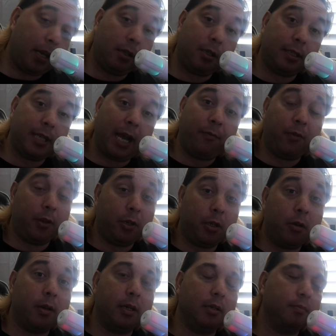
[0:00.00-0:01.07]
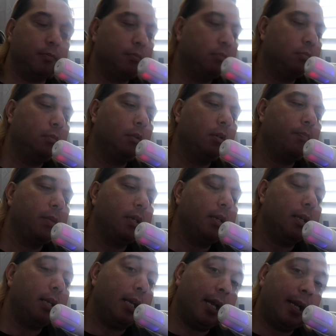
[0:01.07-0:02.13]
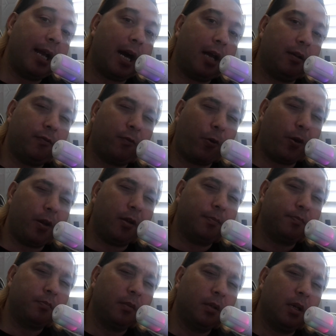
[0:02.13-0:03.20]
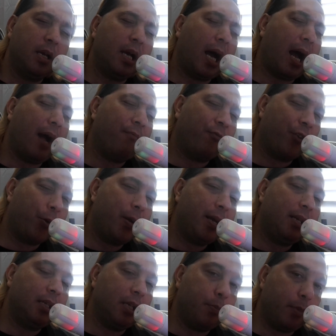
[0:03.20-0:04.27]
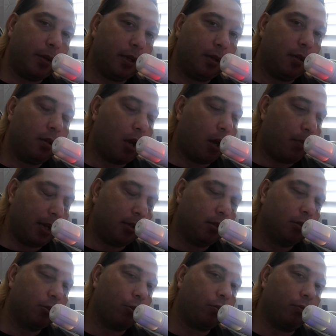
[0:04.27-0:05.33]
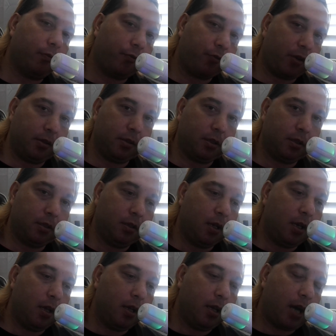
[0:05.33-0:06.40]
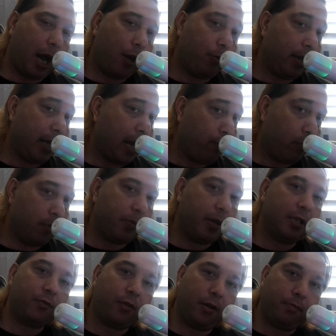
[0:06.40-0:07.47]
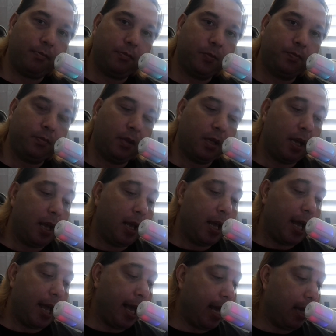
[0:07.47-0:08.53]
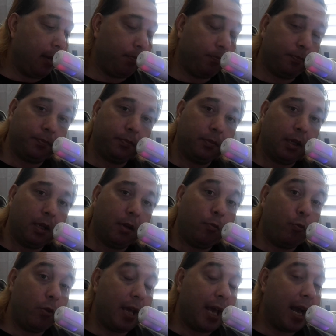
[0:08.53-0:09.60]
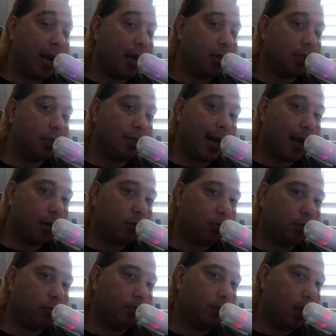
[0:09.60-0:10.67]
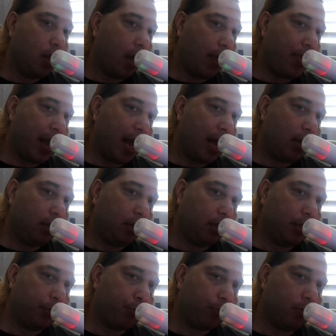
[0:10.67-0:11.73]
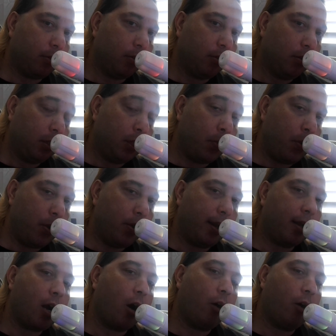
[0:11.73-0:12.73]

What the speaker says: and just have fun doing it. In California, I'm very limited on my circle of friends. I only have one best friend, and we had to tackle that liberal community